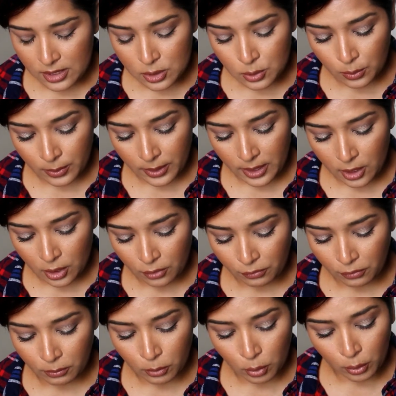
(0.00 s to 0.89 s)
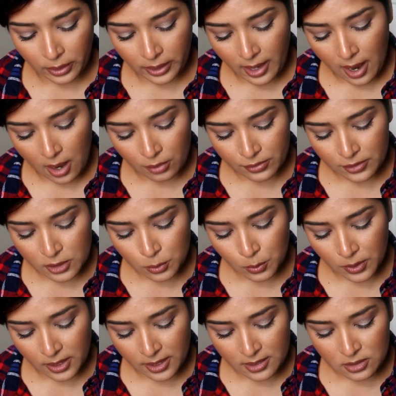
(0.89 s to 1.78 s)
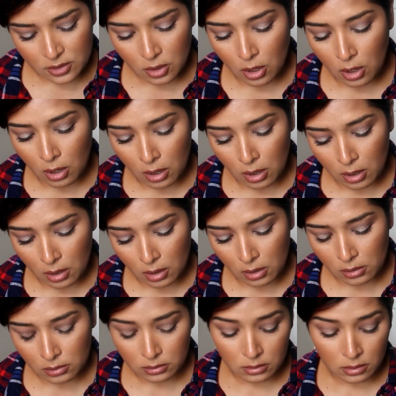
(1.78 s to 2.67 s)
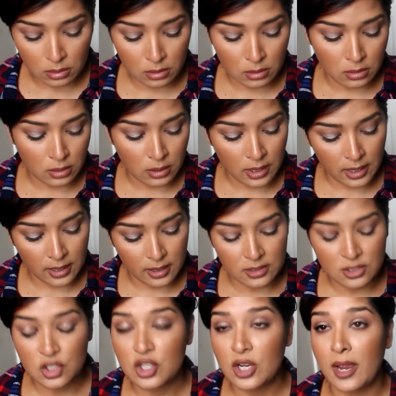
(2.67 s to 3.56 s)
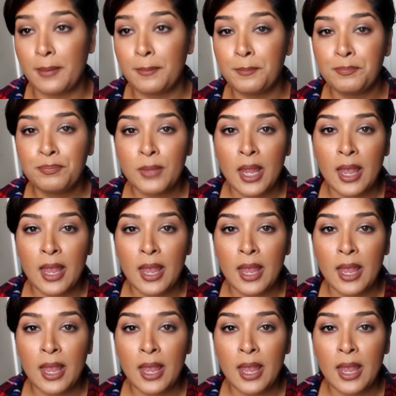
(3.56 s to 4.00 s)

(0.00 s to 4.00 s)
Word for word: this one right here from L'Oreal. This one is called hidden gem